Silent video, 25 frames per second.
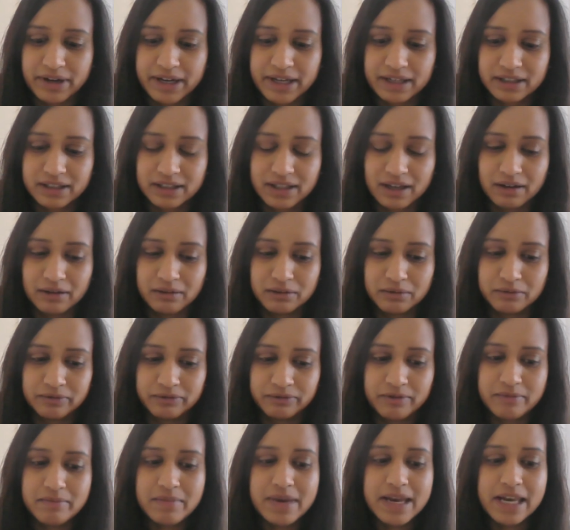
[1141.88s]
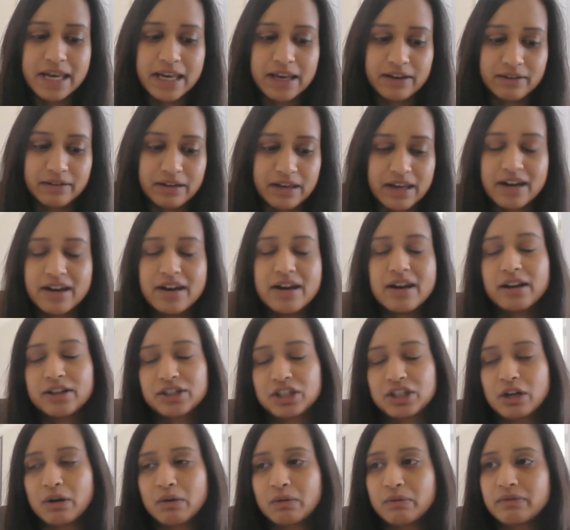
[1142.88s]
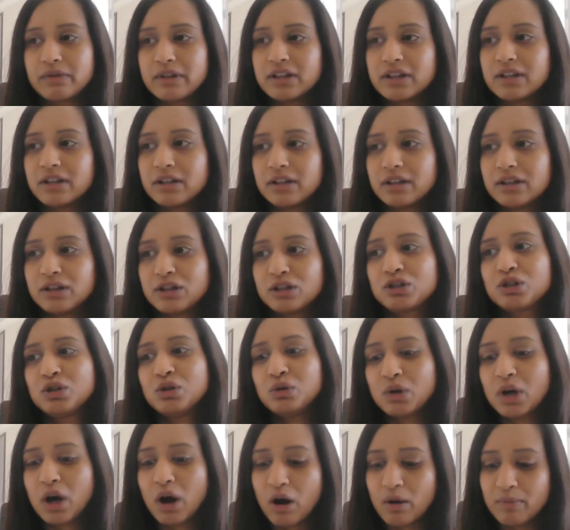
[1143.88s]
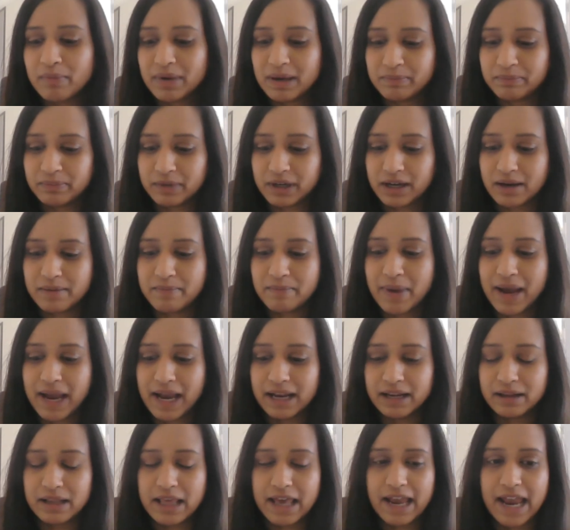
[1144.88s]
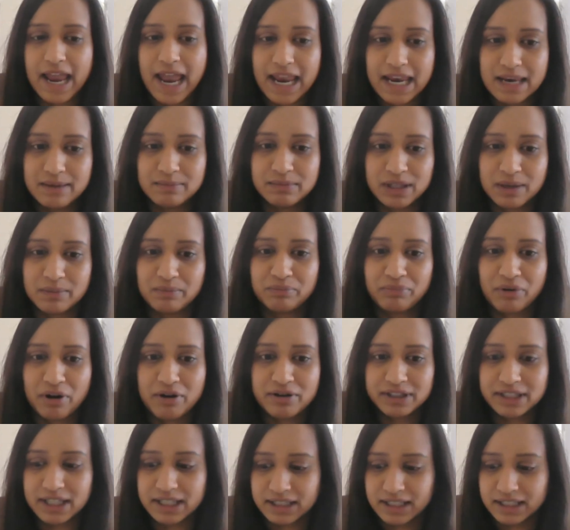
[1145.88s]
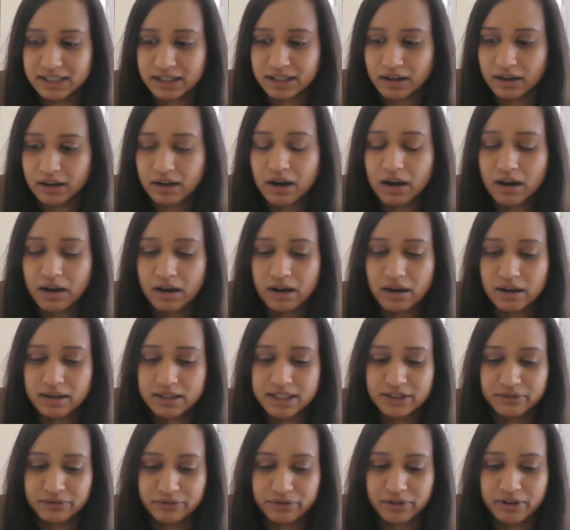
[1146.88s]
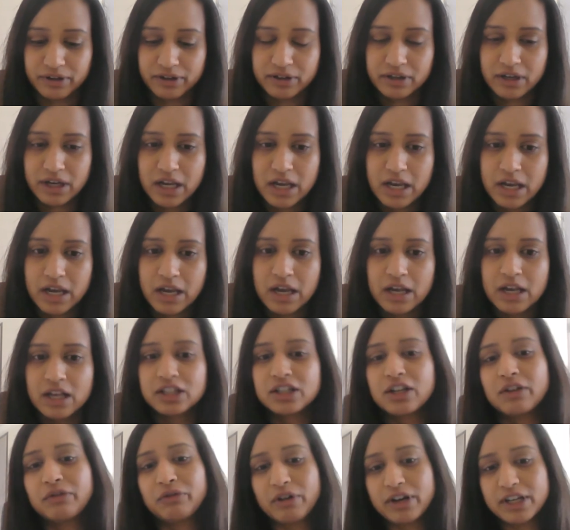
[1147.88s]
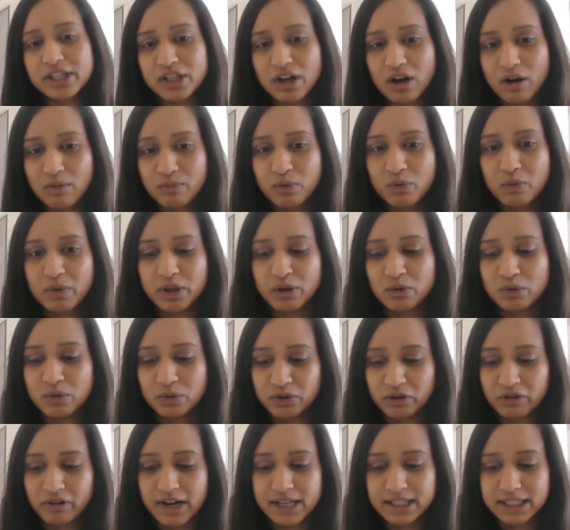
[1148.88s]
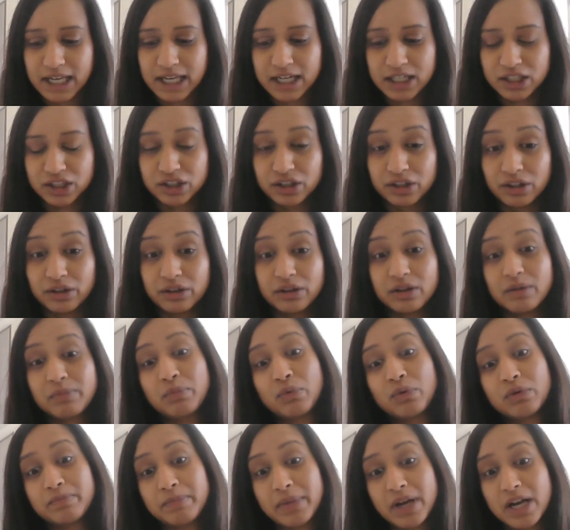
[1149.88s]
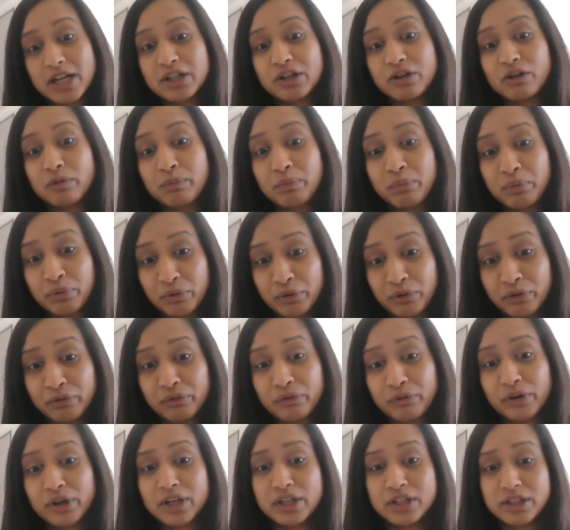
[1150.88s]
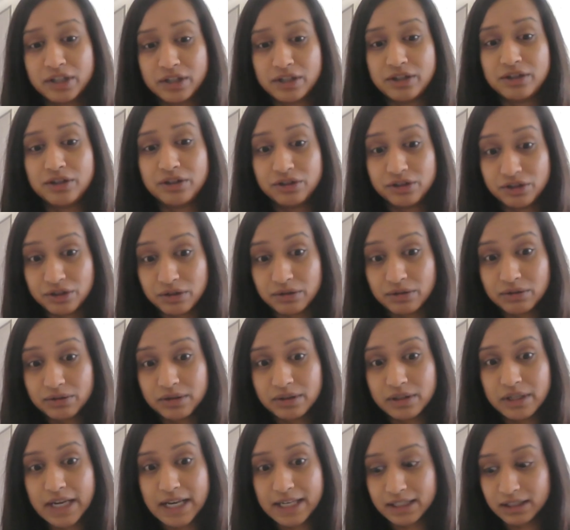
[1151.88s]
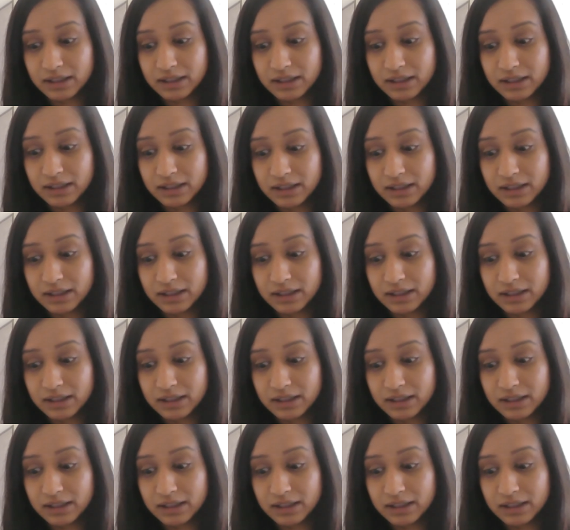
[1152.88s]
bring. So for me, in a nutshell, the two can't be compared. Their aims and processes are, are, are different. So, for example, with authorization, the burden of proof for continued use is,